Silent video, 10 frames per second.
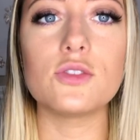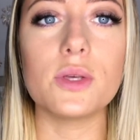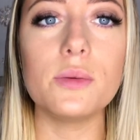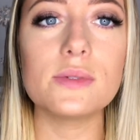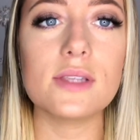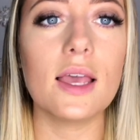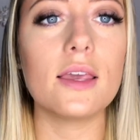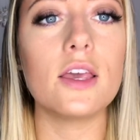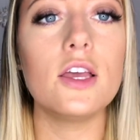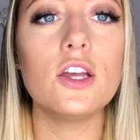So he was
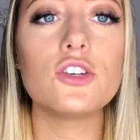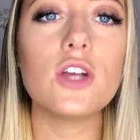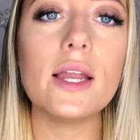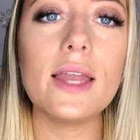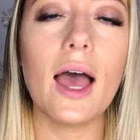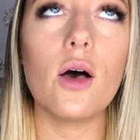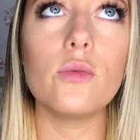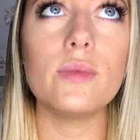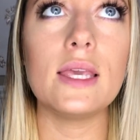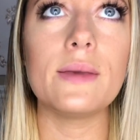like trying to
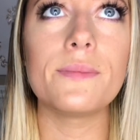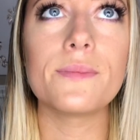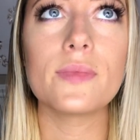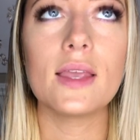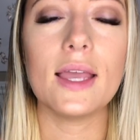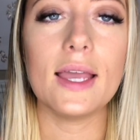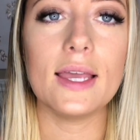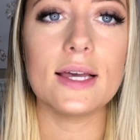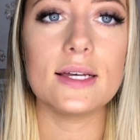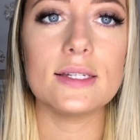help me,
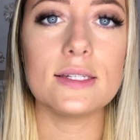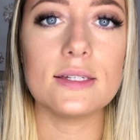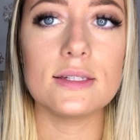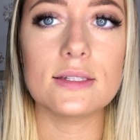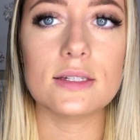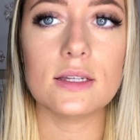and